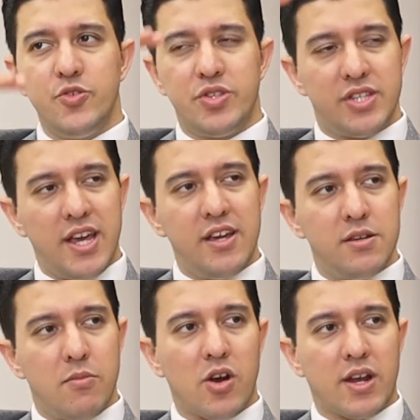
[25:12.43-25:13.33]
you say in
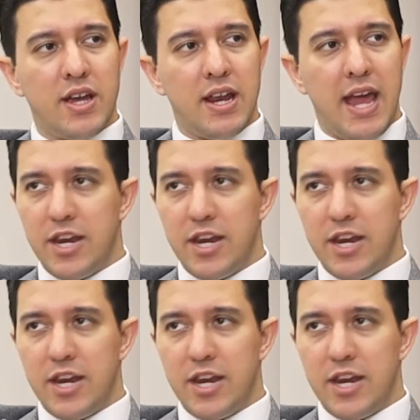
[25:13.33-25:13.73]
the market